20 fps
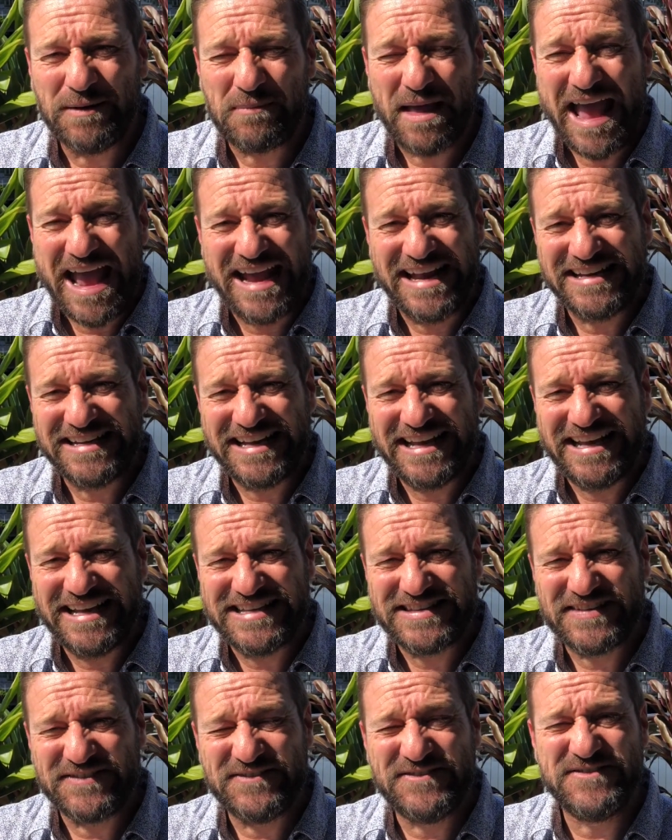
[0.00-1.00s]
and
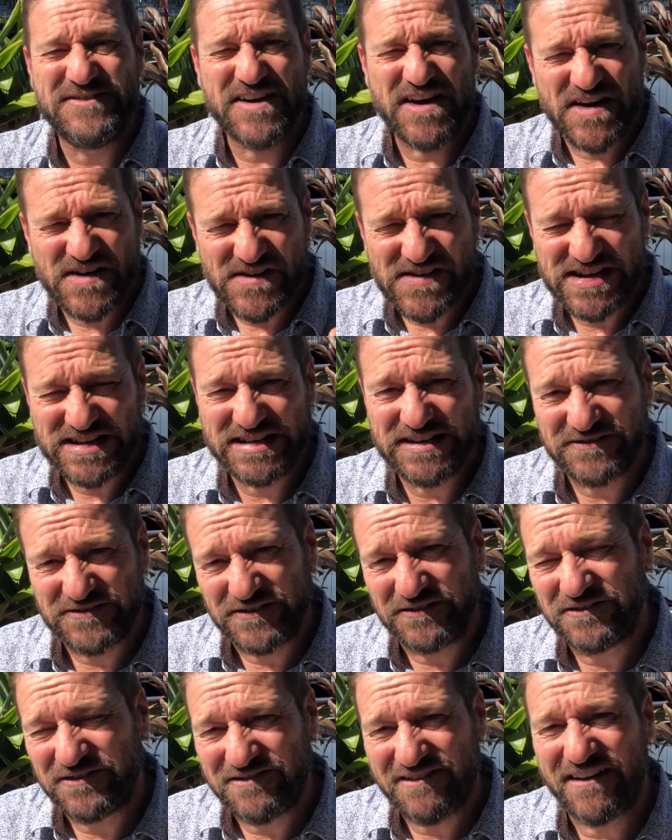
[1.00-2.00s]
it's very
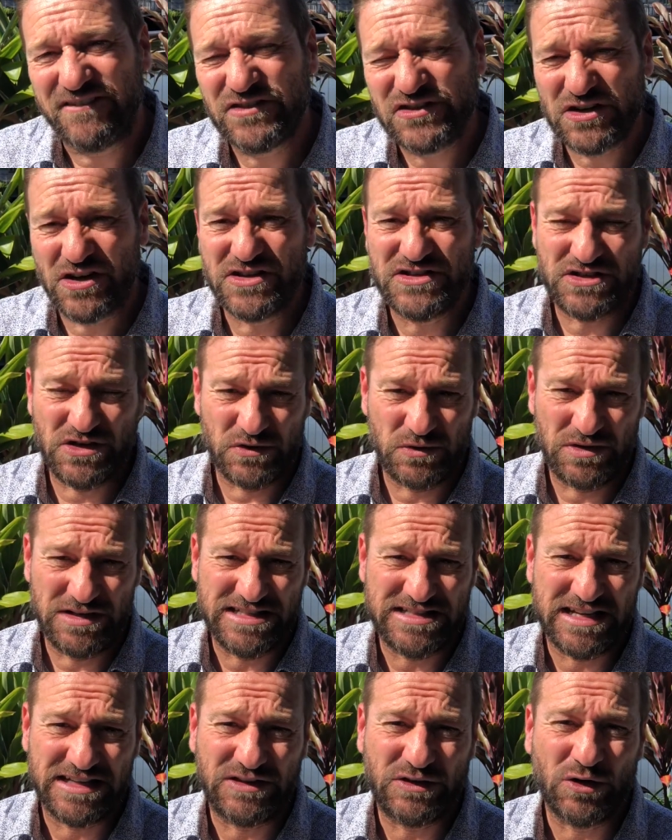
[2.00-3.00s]
different from advertising on
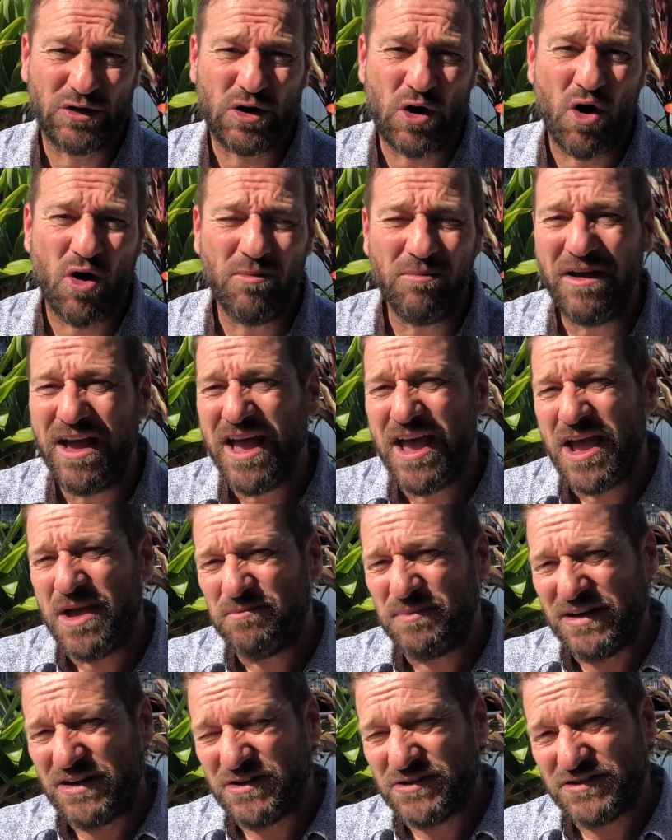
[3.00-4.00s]
realestate.com
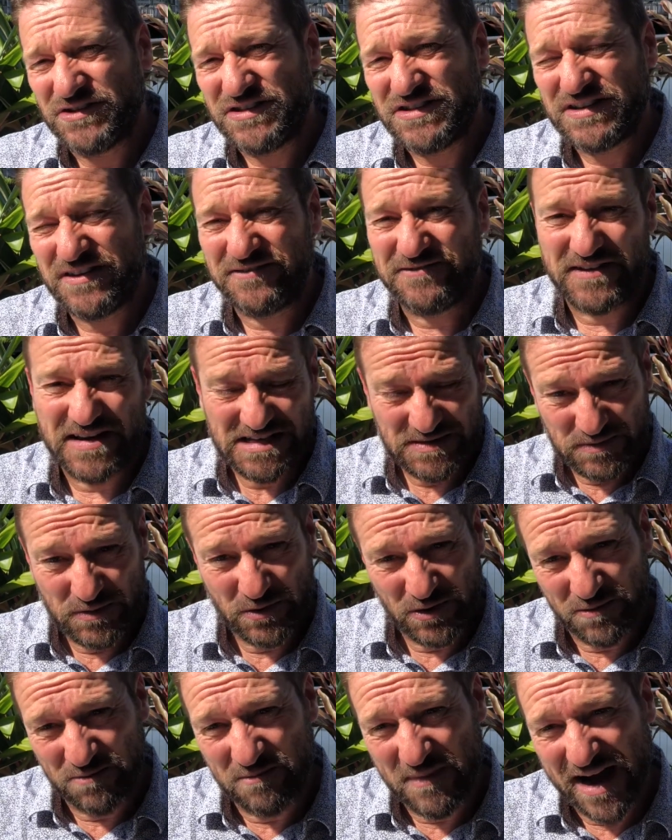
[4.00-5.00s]
because Facebook
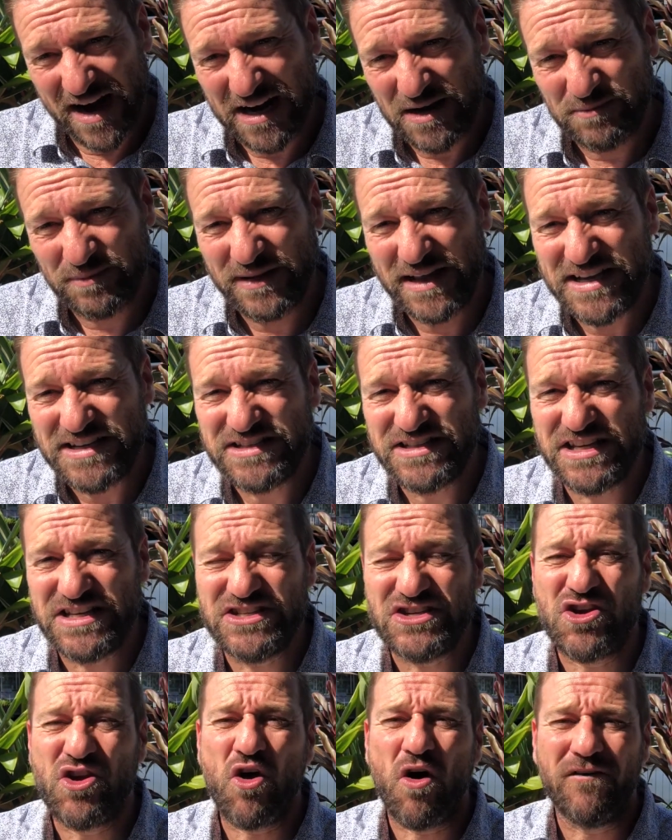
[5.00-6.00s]
Marketplace is
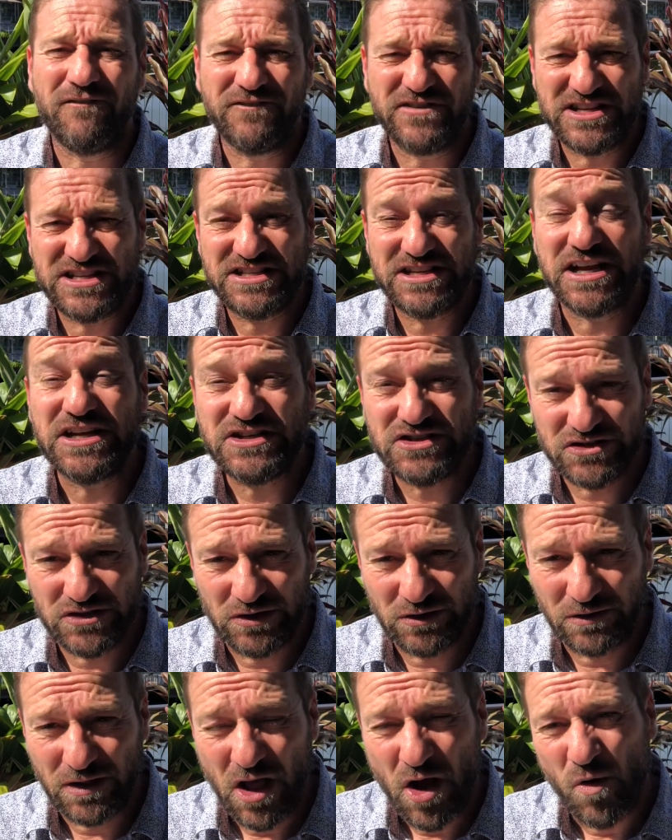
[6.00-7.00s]

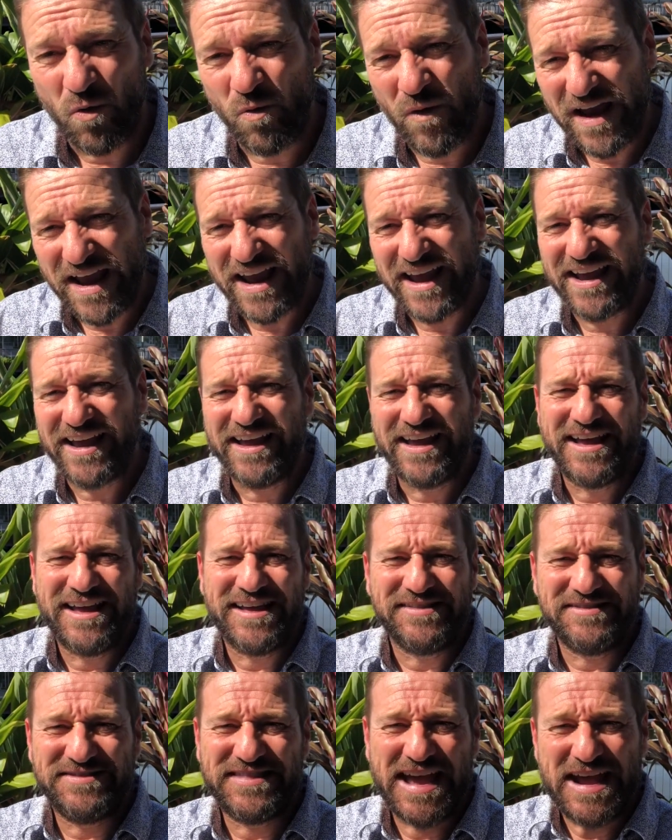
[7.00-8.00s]
conversational, where
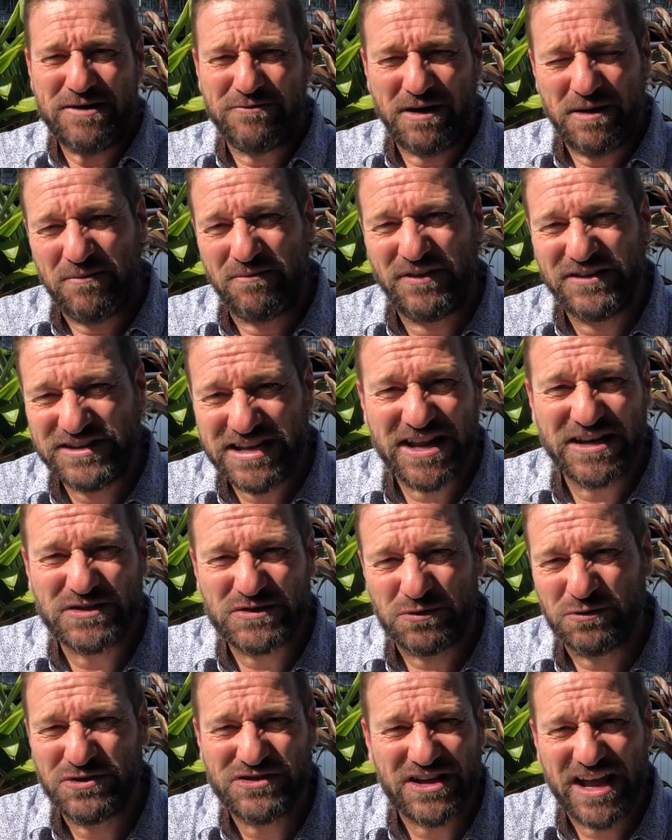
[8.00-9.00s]
the tenants
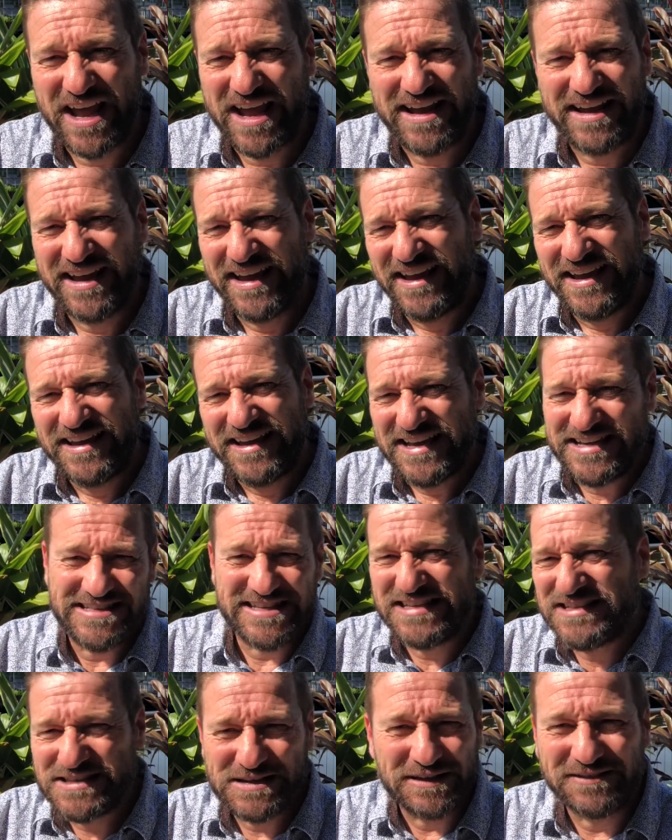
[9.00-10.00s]
will say, "Is
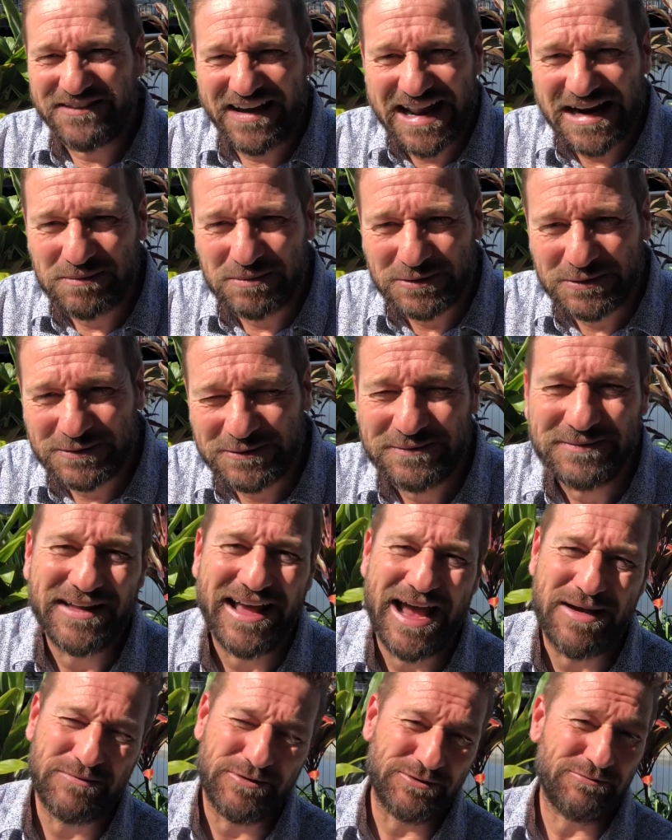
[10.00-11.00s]
this still available?"
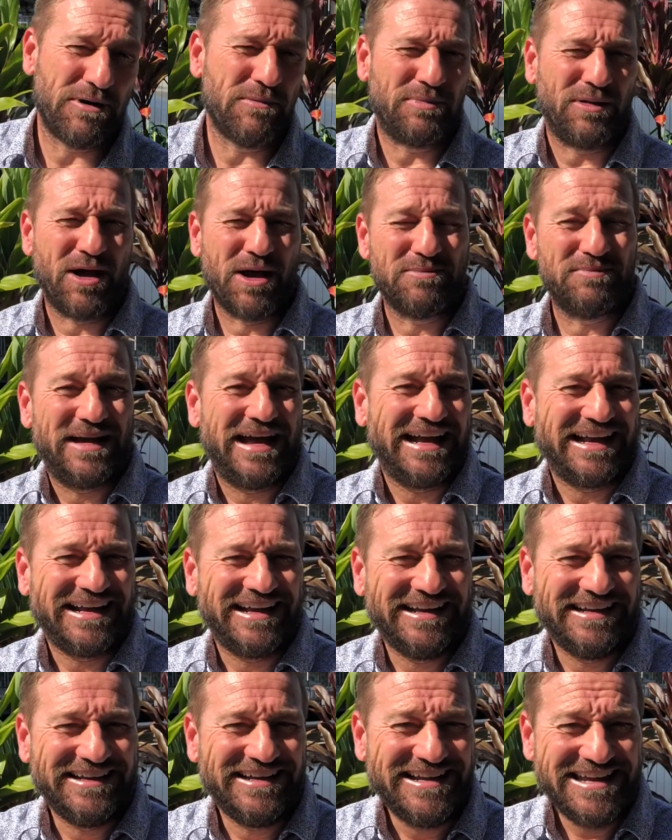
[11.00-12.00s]
And we'll reply back,
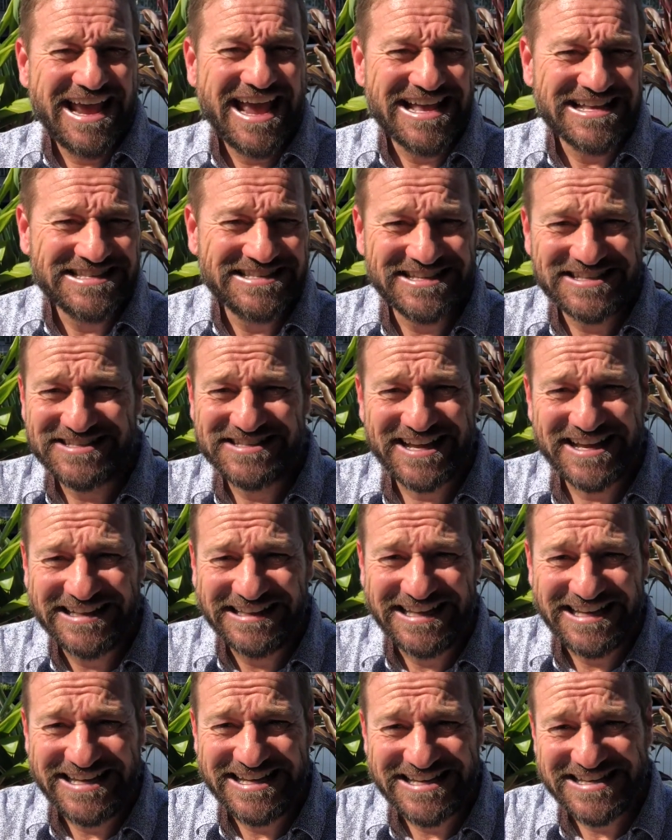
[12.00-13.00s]
"Yes, it
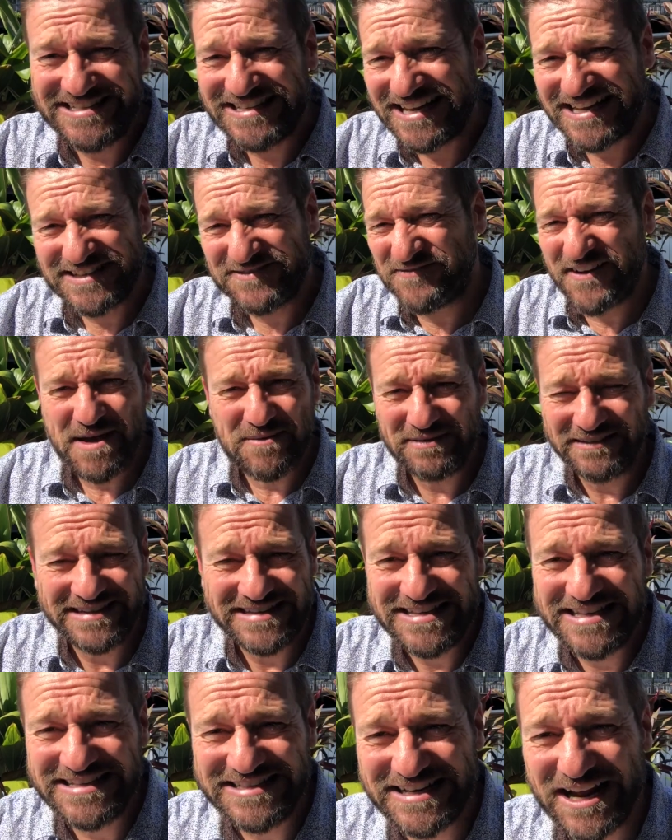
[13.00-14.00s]
certainly is, and it's
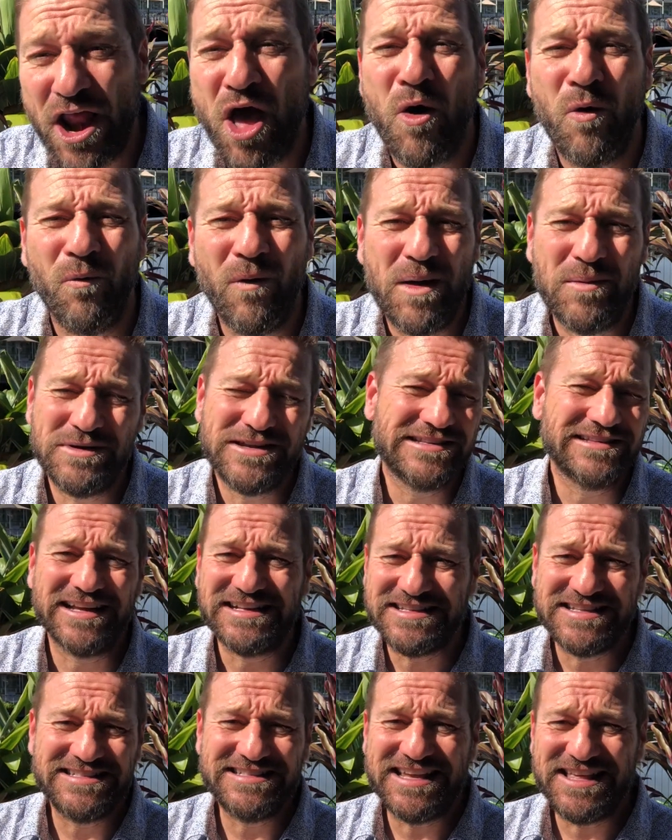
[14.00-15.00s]
fabulous, isn't it? When would you
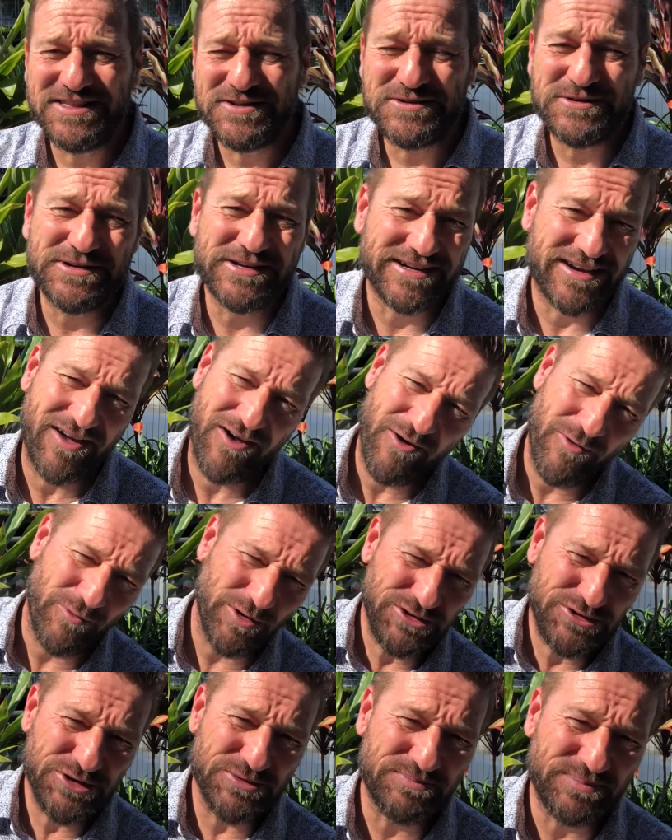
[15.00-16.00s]
like to see through it?
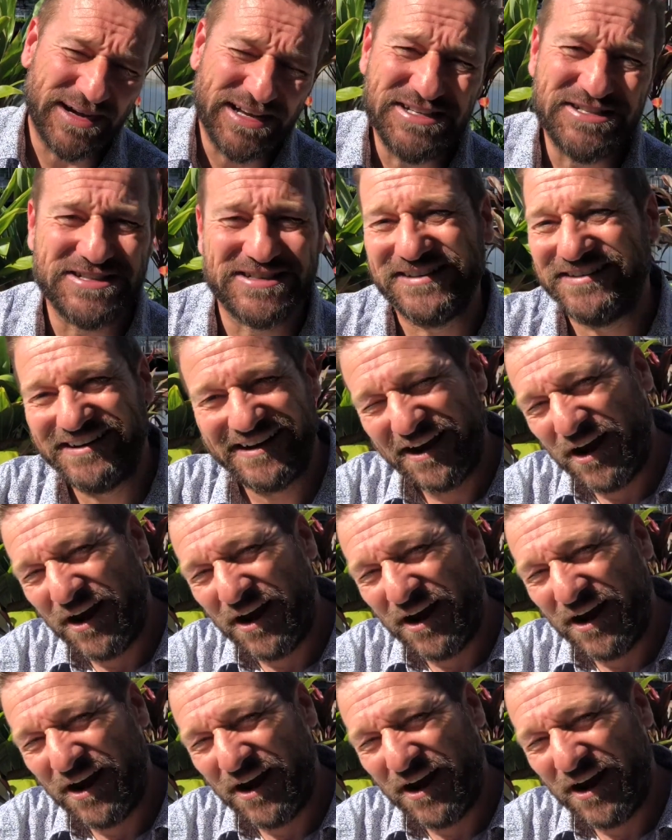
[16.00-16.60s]
What's your budget?